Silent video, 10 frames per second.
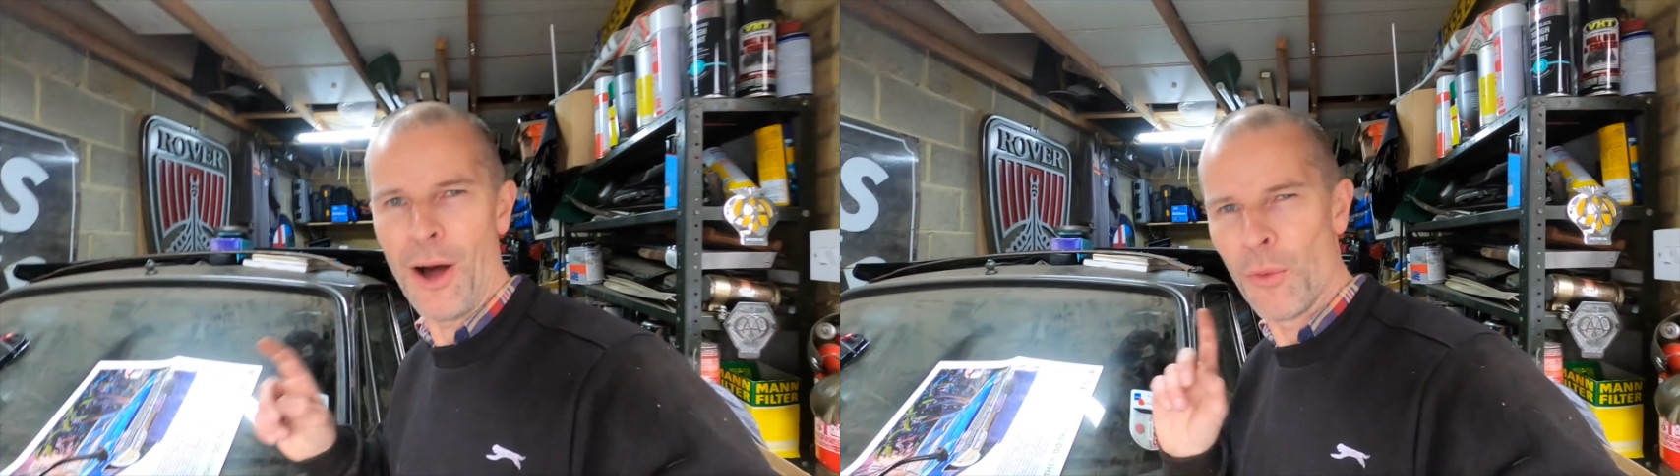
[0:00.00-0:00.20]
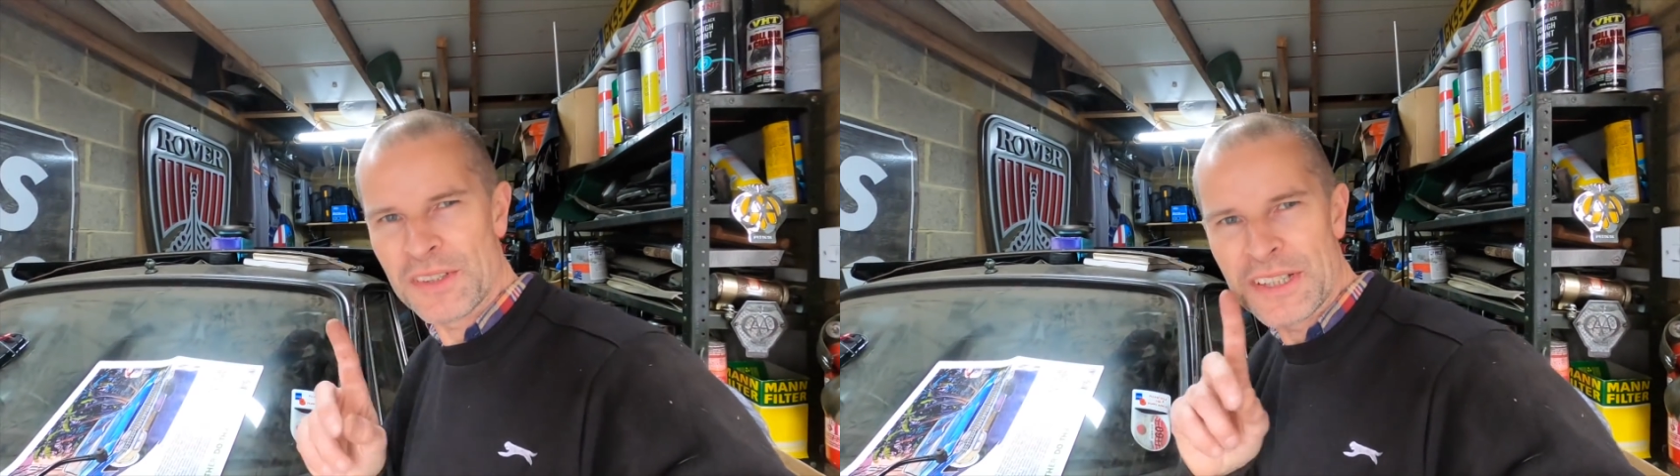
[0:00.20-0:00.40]

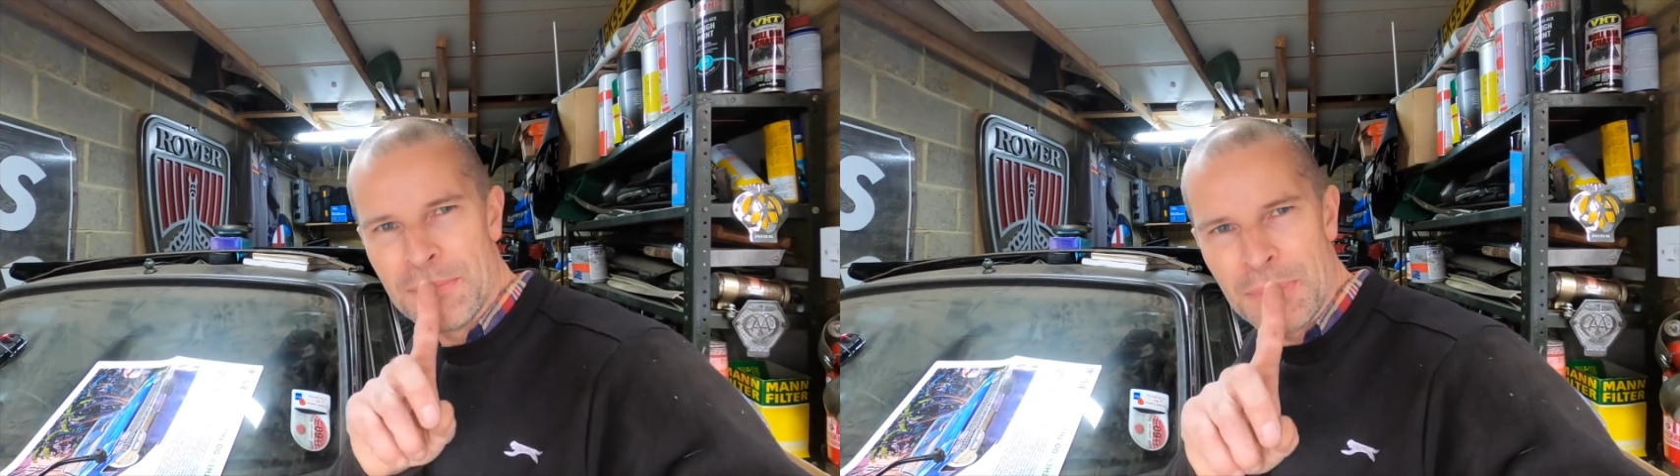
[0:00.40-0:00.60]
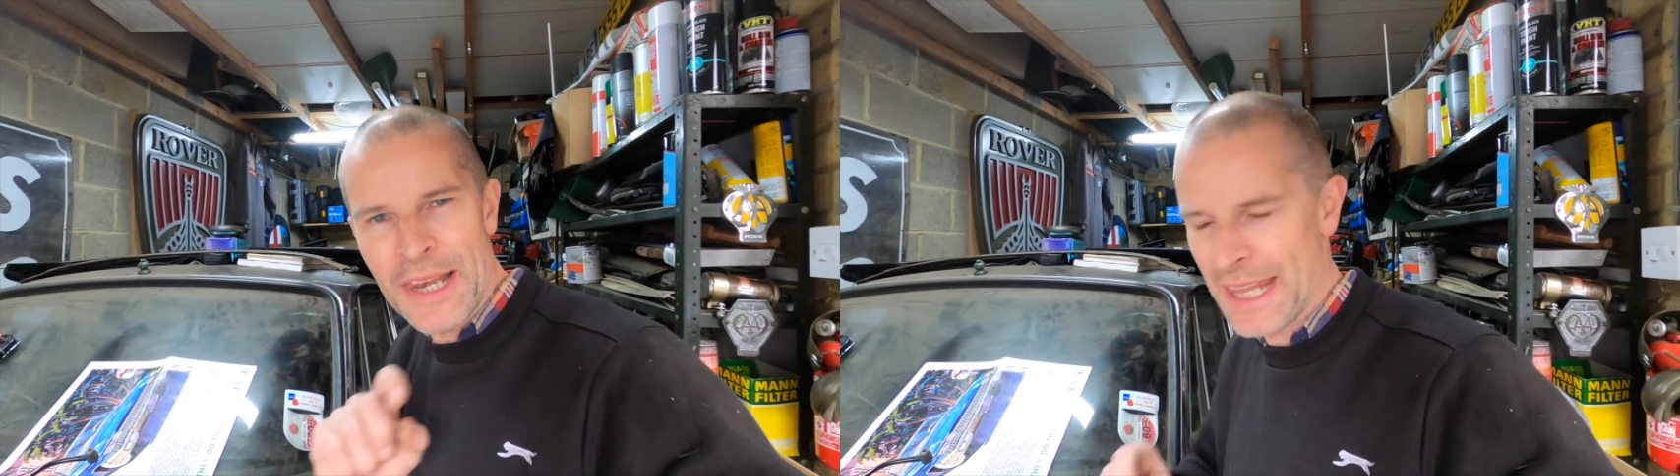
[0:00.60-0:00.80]
I wasn't
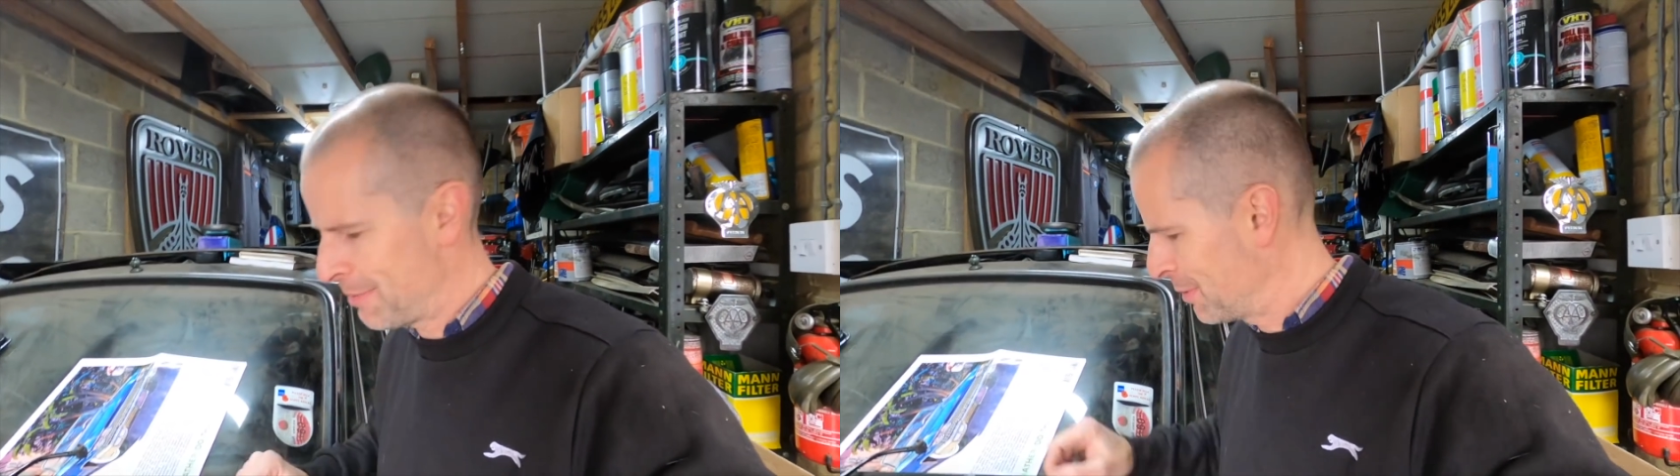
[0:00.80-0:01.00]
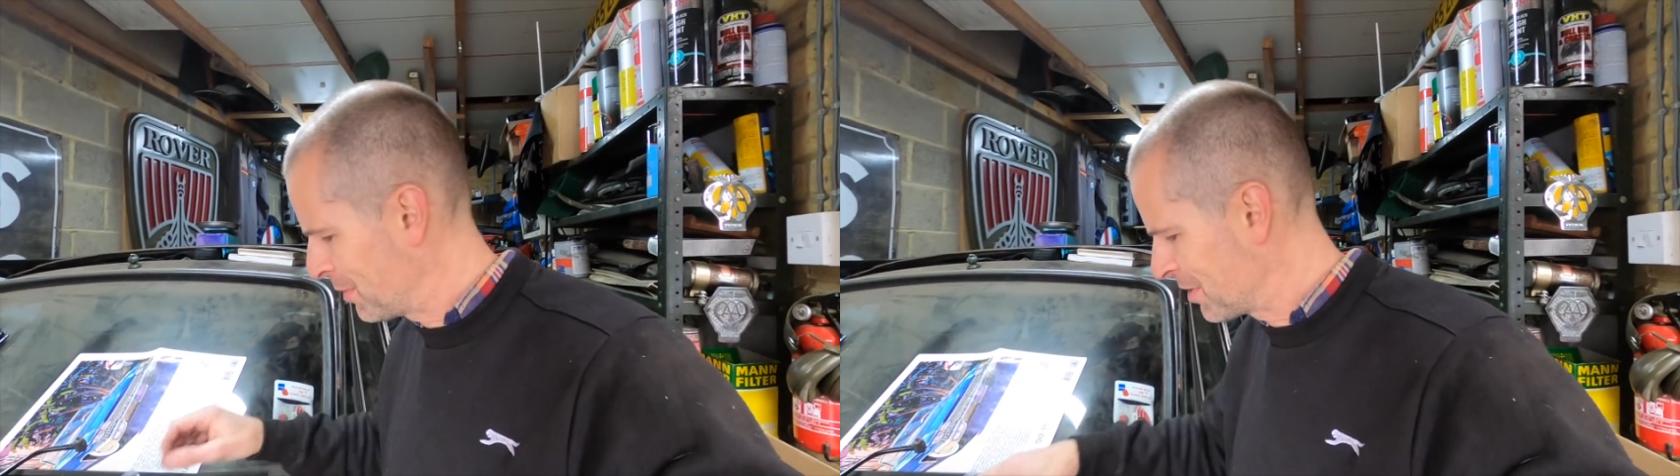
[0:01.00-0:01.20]
completely
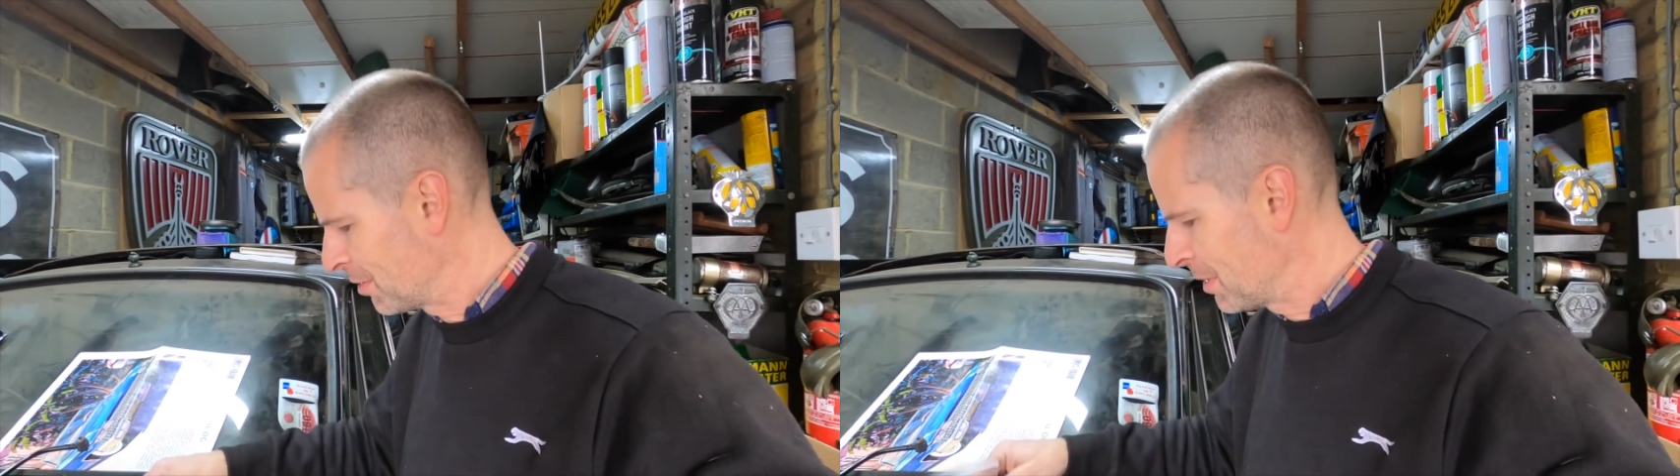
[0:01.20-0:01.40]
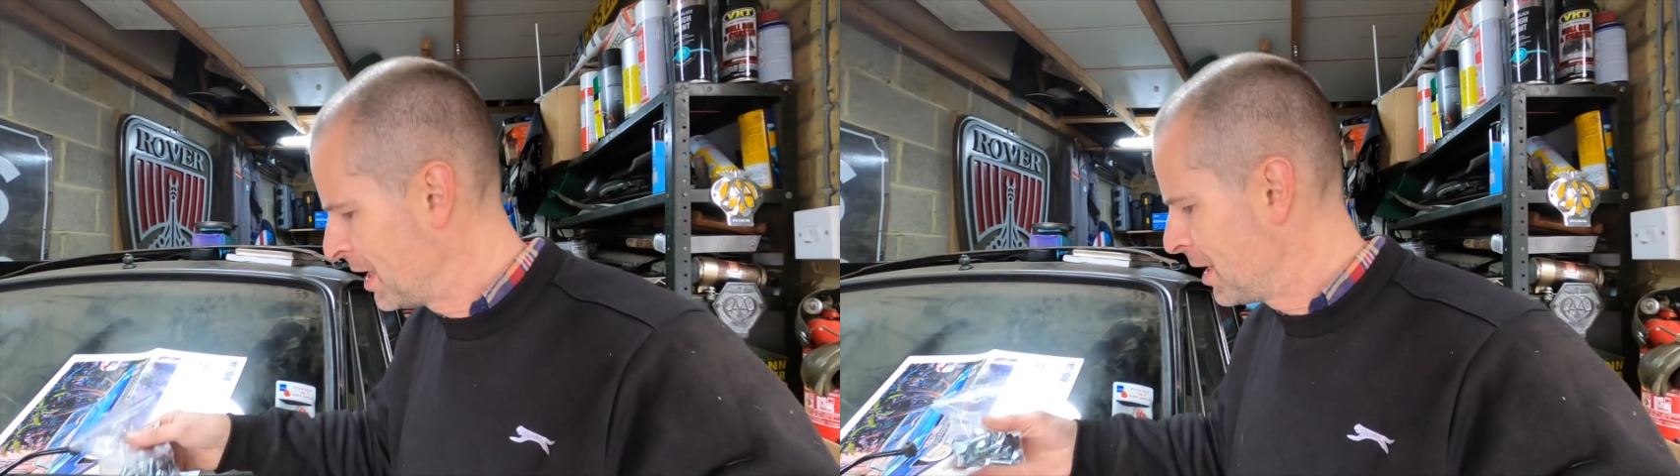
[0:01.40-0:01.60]
happy with the job,